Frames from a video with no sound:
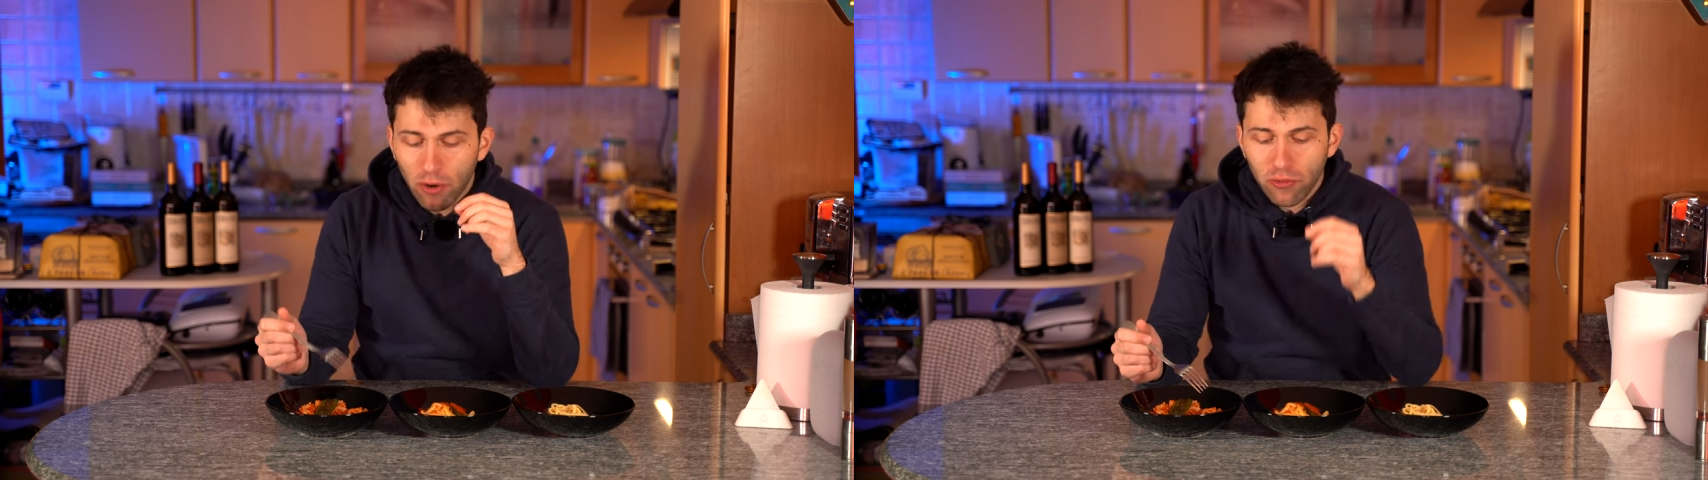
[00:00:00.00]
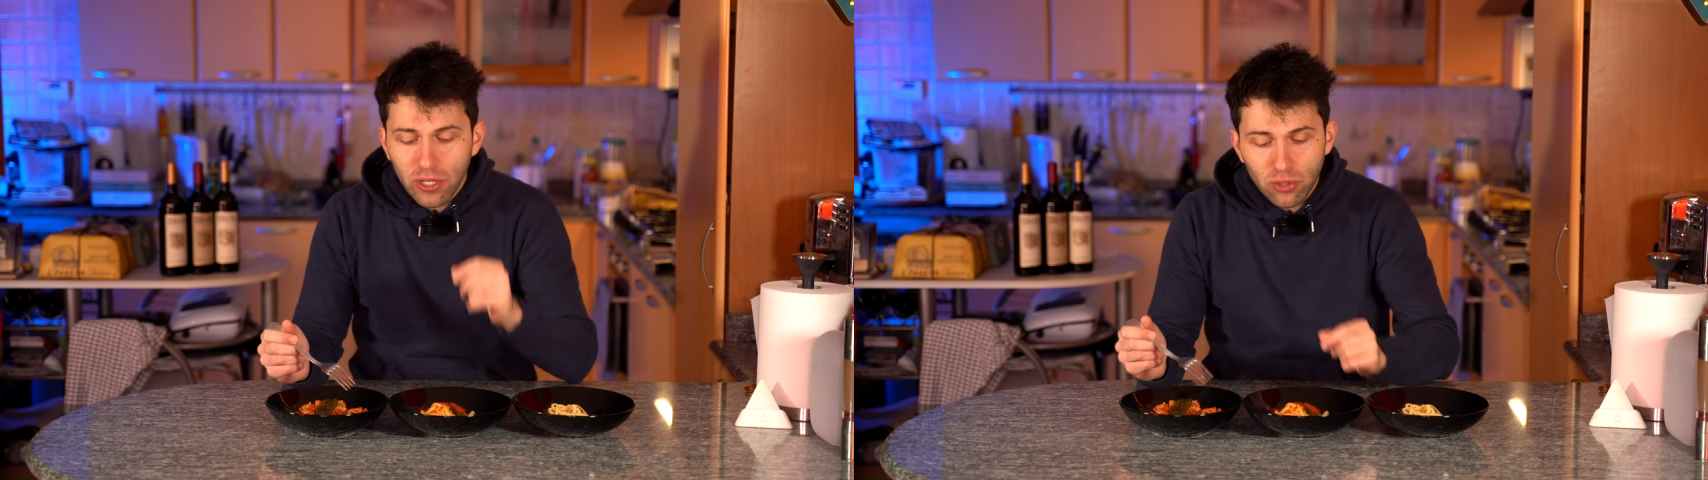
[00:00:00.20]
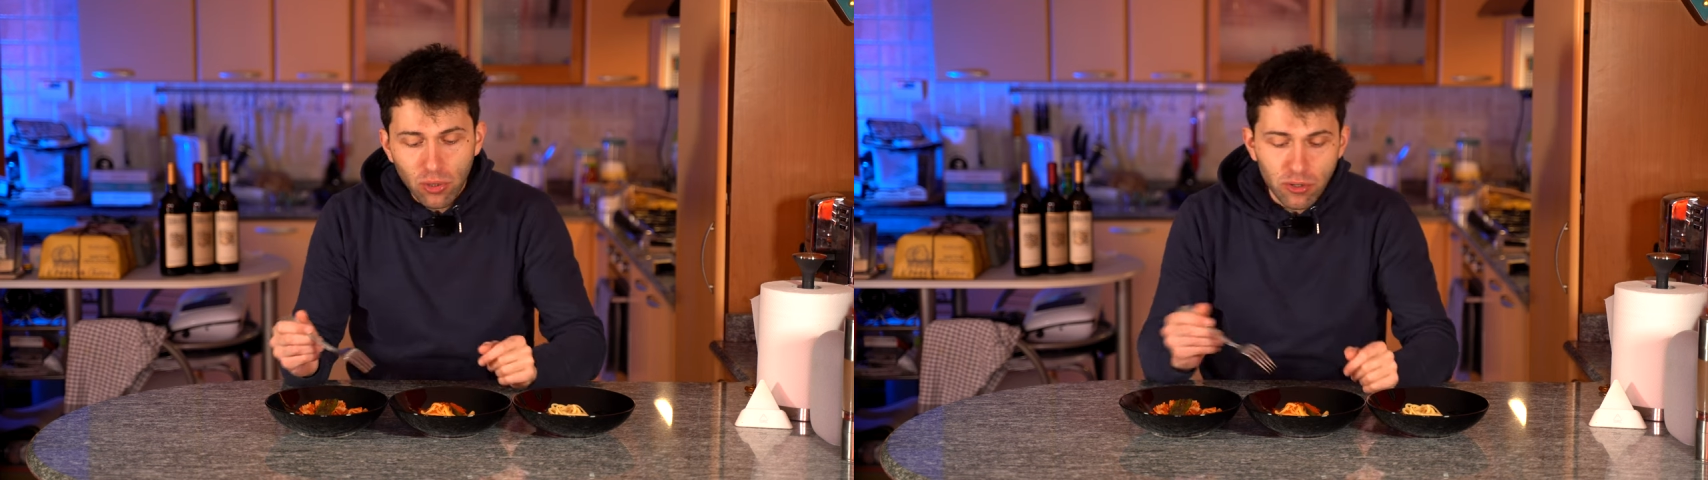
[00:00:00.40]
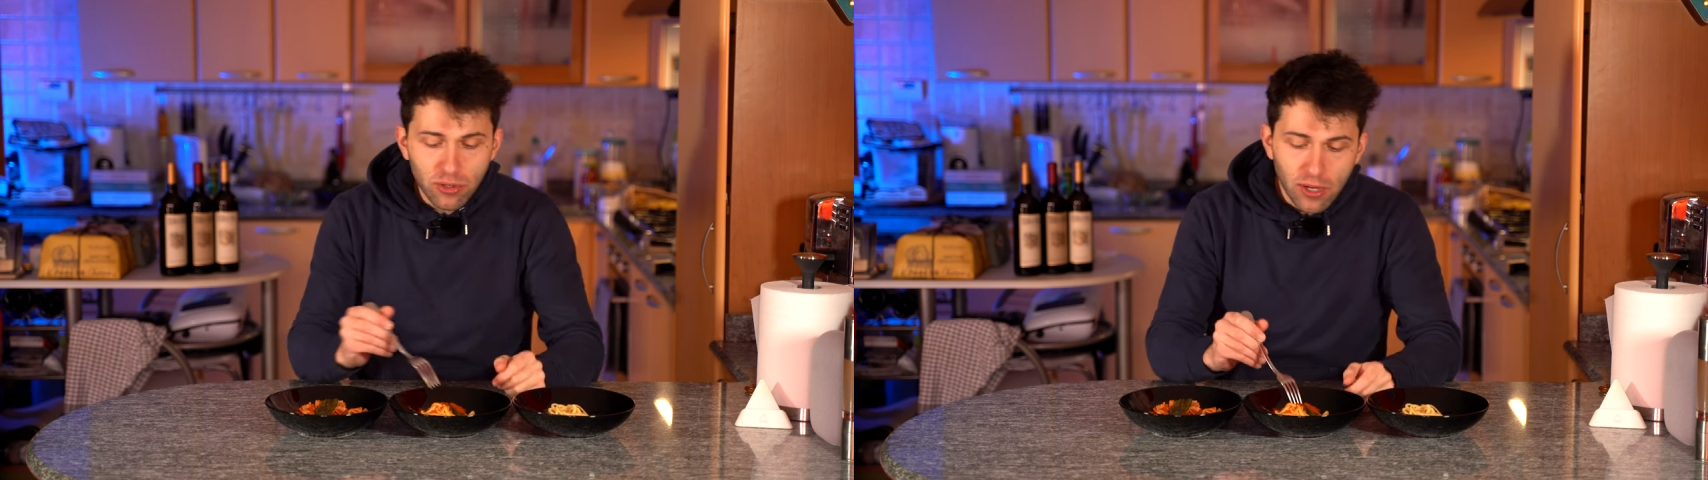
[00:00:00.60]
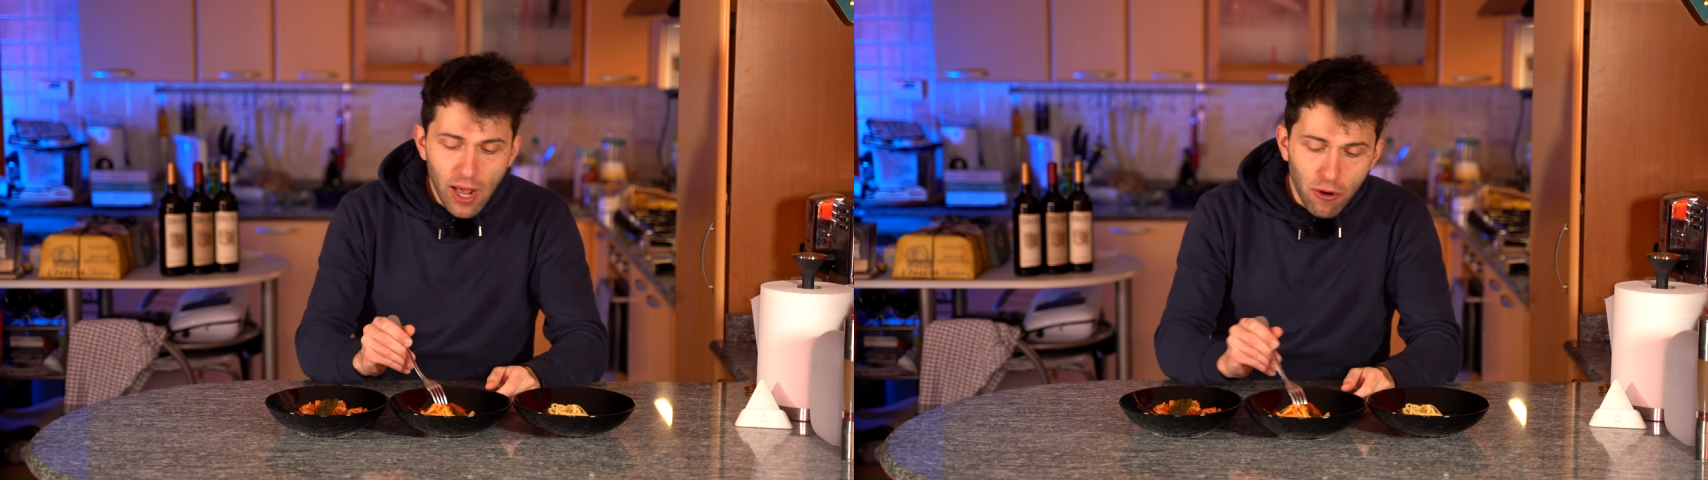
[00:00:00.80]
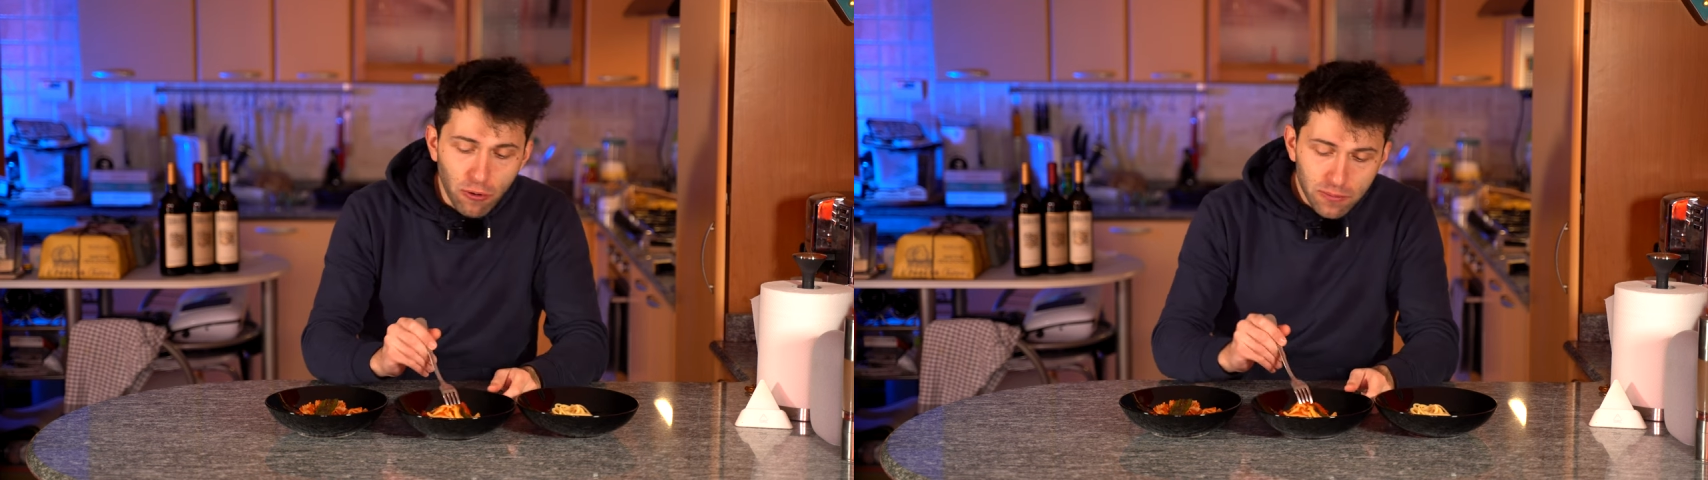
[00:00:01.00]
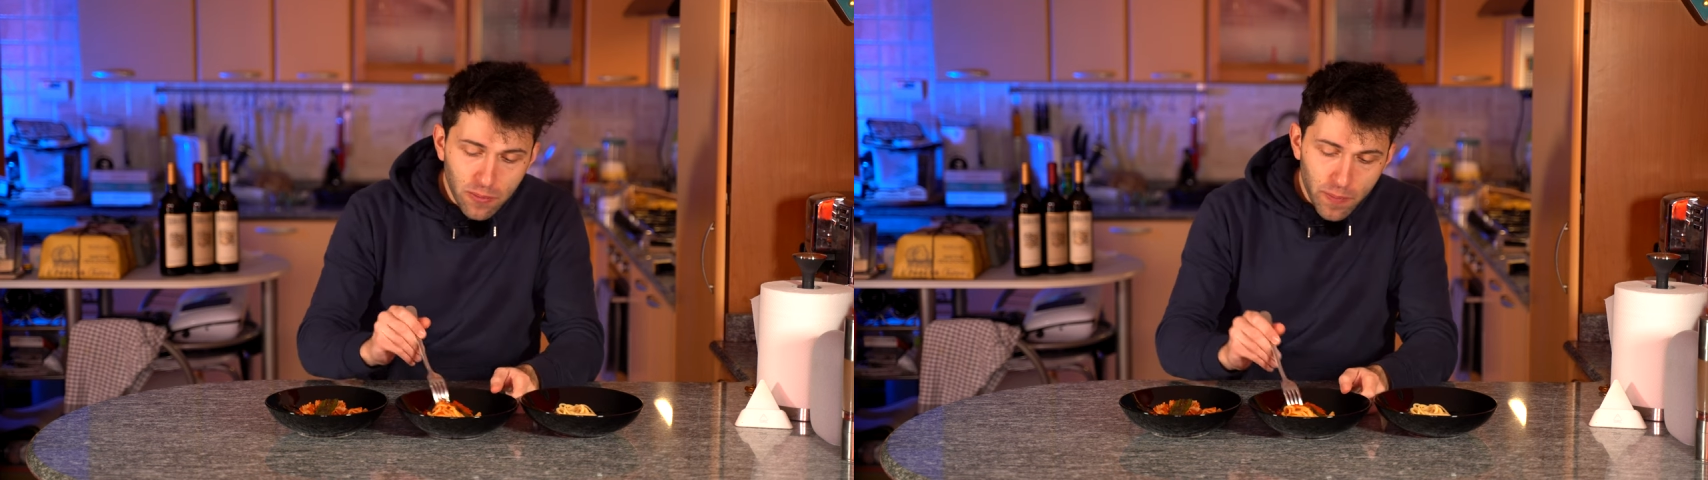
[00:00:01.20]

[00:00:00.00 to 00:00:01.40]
of the sauce. Now,